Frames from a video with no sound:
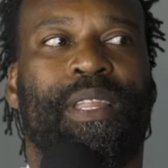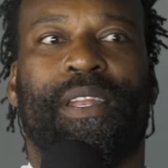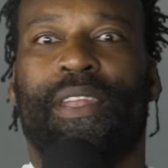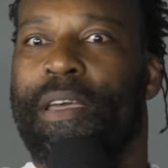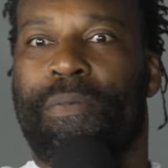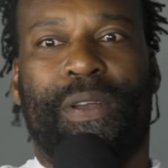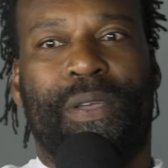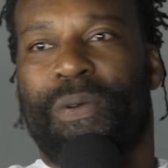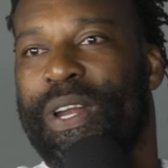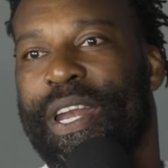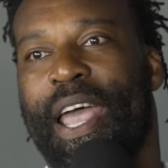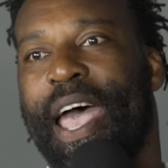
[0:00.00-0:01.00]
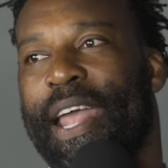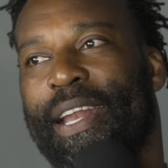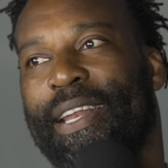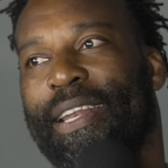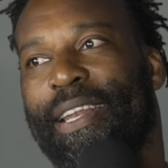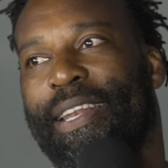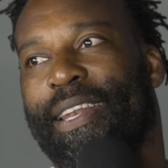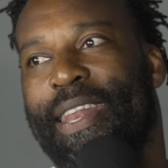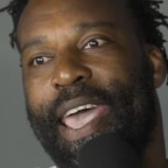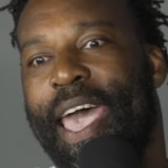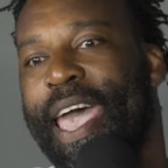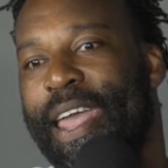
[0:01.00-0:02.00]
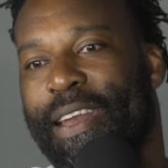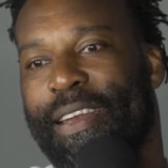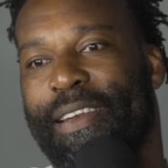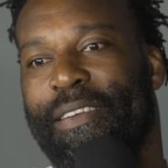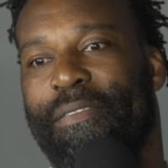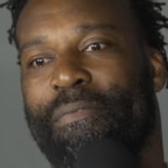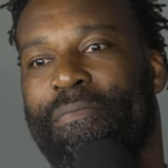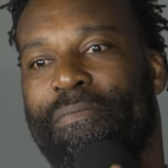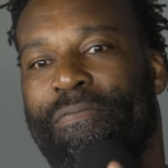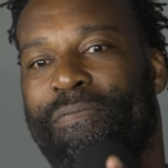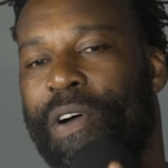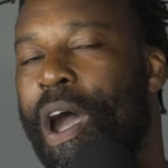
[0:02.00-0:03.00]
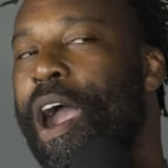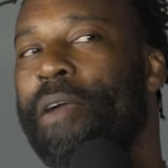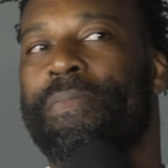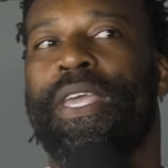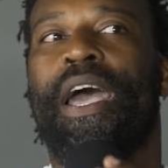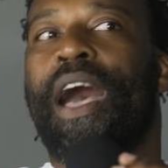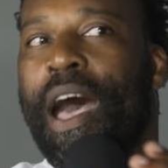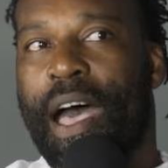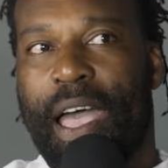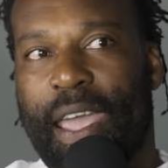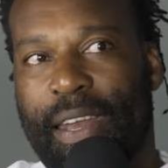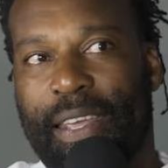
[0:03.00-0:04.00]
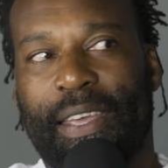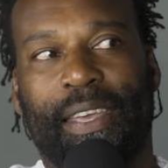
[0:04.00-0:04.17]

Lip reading: the Liberty were not that far behind.